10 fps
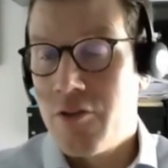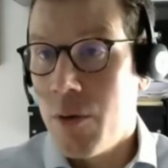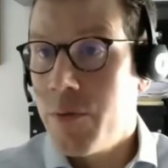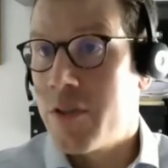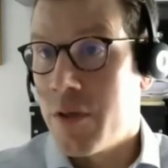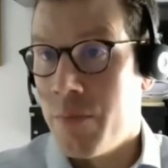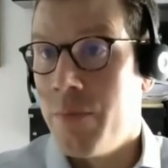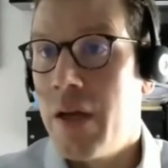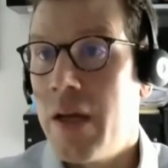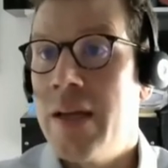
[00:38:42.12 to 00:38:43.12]

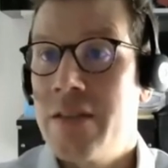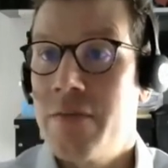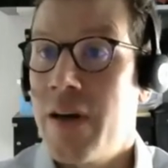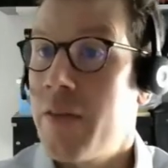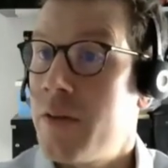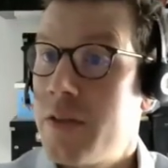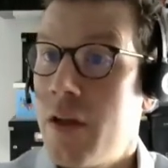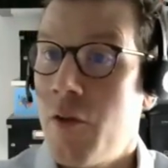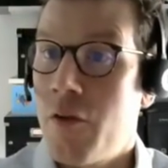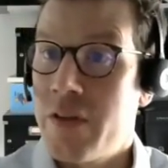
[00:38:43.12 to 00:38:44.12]
troublesome is the fact that
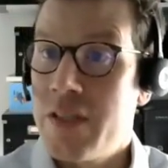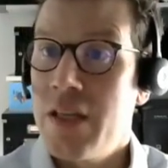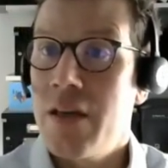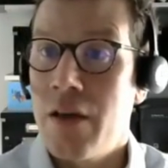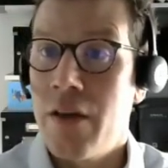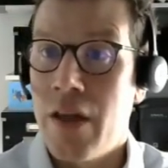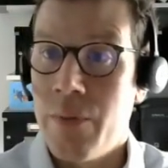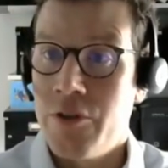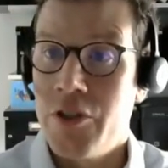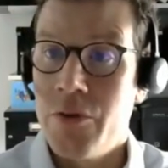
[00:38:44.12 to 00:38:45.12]
a lot of the silica that
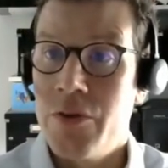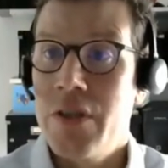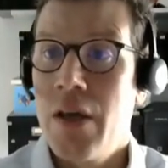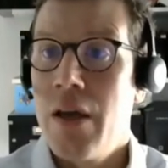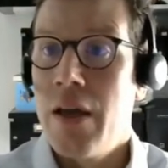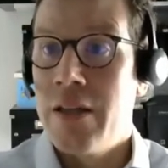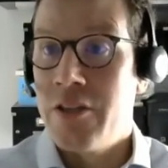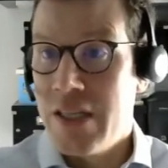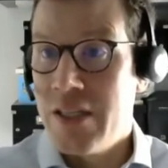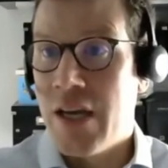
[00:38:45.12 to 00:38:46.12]
they produce in
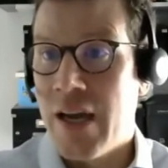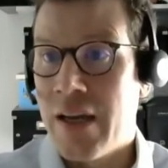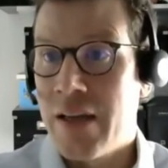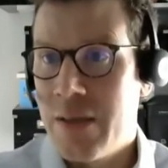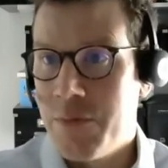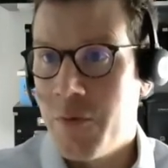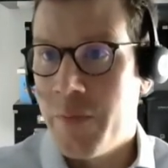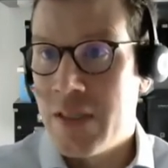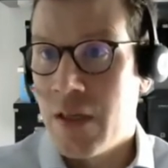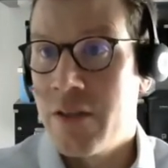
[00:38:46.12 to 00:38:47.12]
Xinjiang seems to
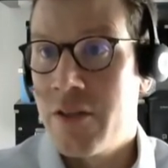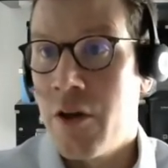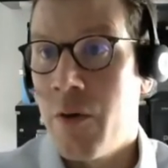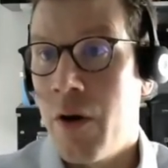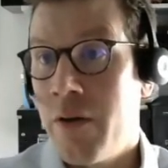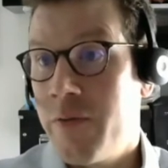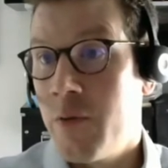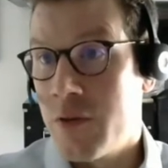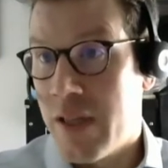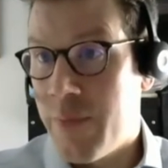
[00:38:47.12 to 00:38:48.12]
have been done so under
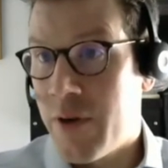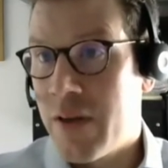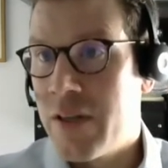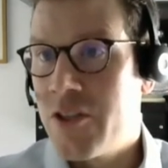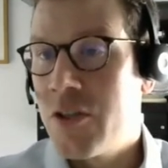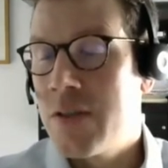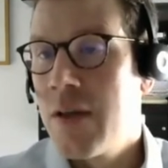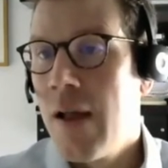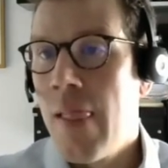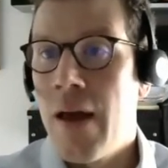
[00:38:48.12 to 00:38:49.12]
forced labor
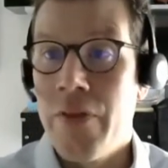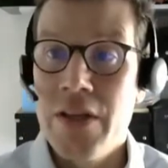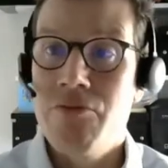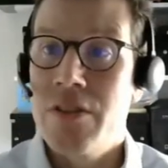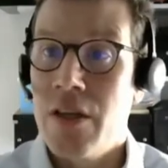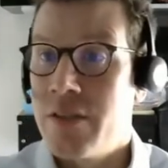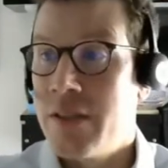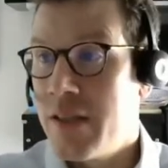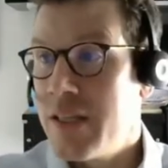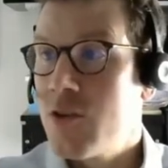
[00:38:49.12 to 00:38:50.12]
conditions. And this
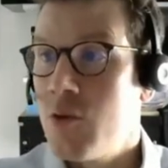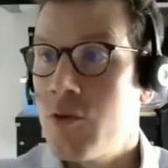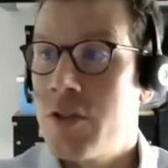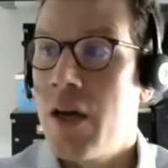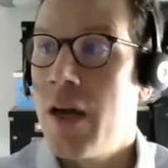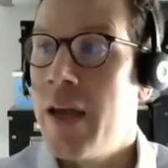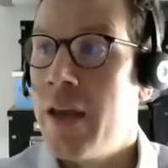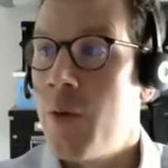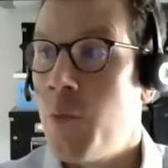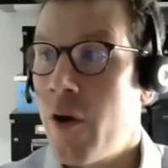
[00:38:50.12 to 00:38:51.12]
resulted in this quarter
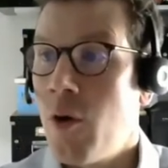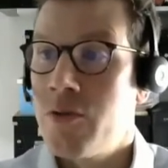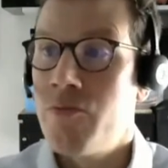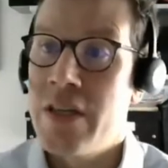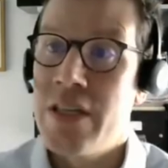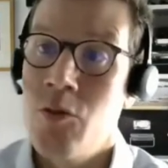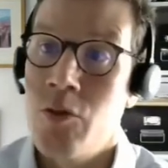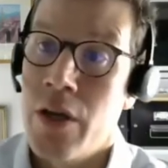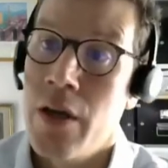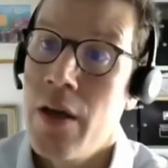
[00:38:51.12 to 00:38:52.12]
in a withhold and release
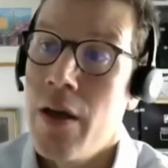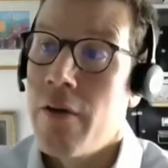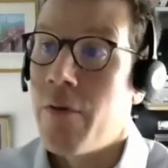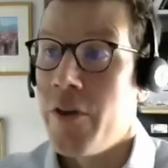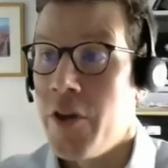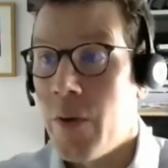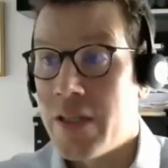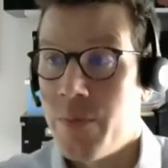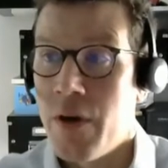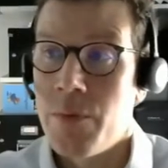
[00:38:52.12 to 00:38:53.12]
order from the
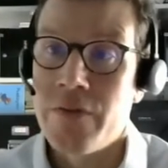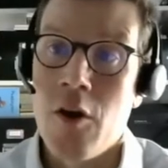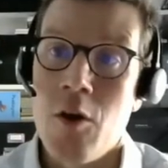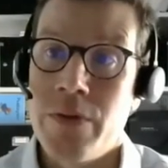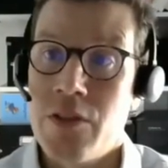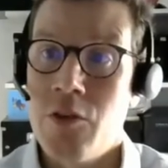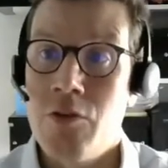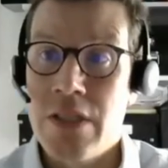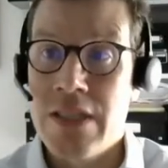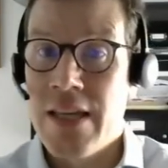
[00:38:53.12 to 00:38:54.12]
US Department of Homeland
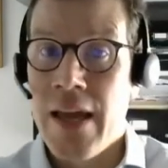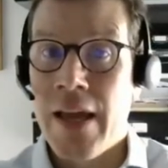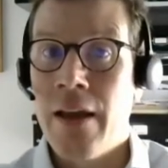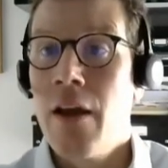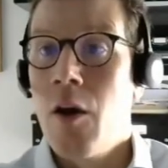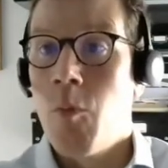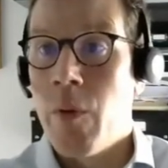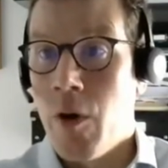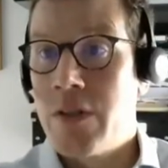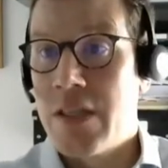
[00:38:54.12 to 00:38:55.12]
Security saying
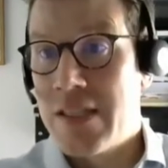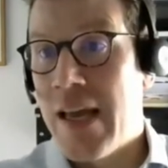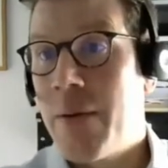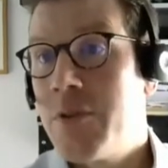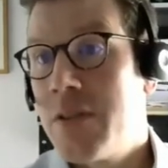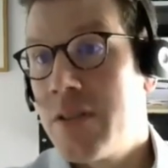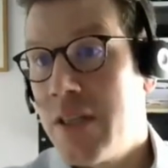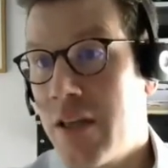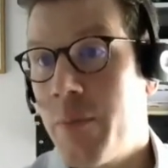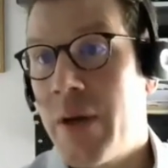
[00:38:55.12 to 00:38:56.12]
we won't accept
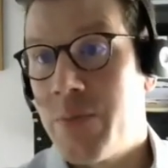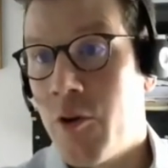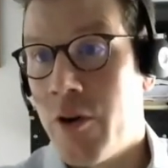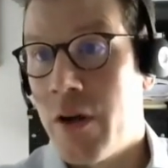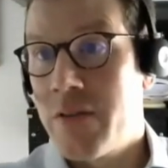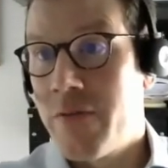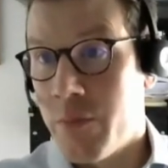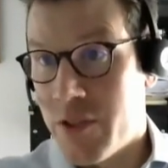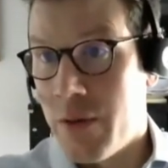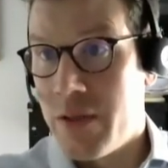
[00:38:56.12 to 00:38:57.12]
silica based products
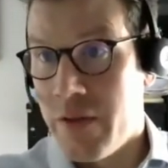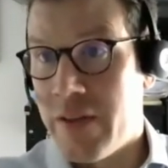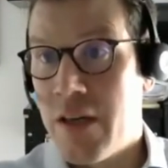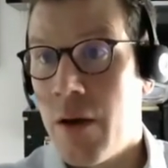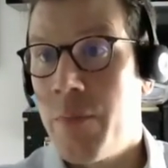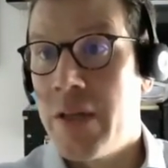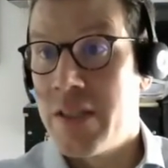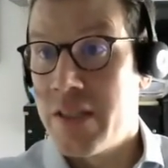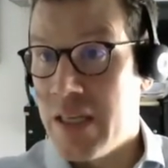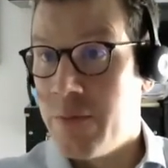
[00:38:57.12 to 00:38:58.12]
from certain of these
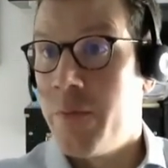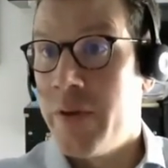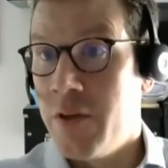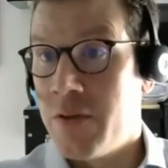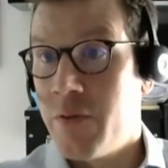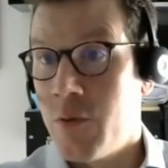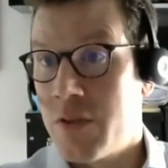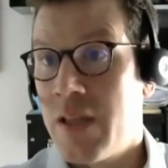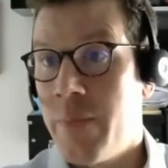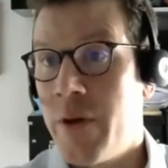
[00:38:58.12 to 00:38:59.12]
companies that seem to be used
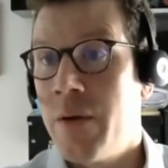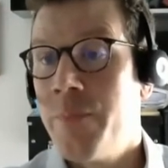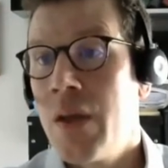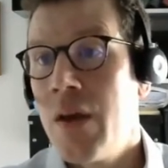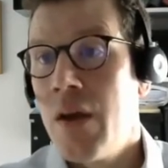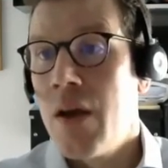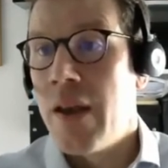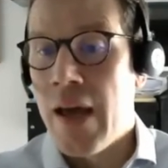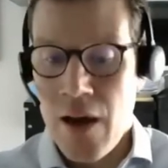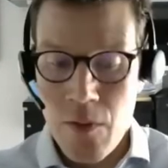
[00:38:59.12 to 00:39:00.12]
forced labor.
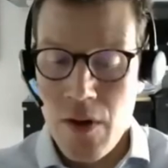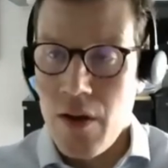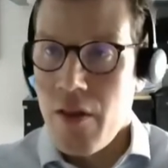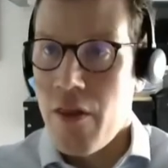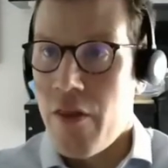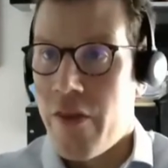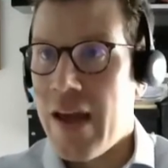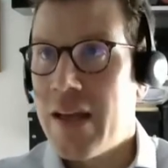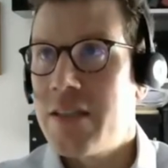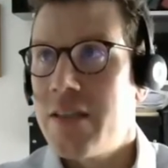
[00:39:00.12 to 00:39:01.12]
Now,
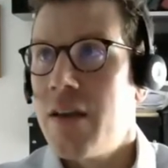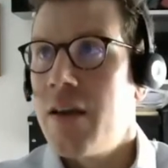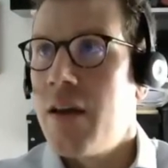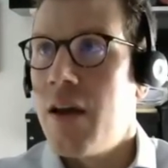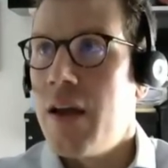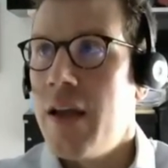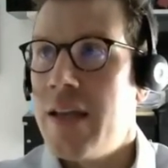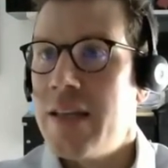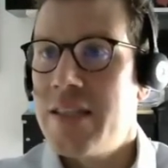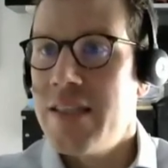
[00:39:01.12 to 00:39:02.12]
that
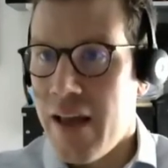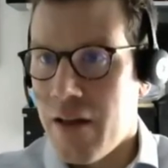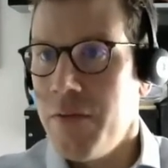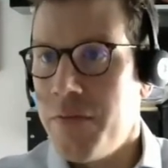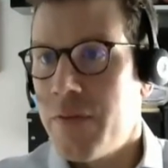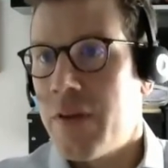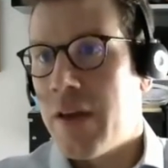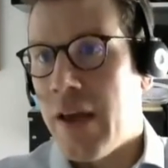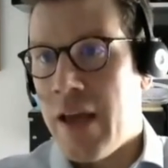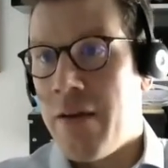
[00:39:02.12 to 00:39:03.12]
in itself
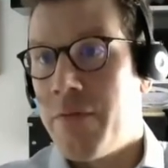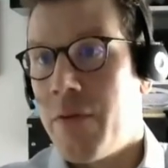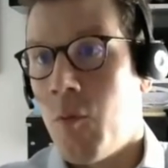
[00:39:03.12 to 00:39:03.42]
gave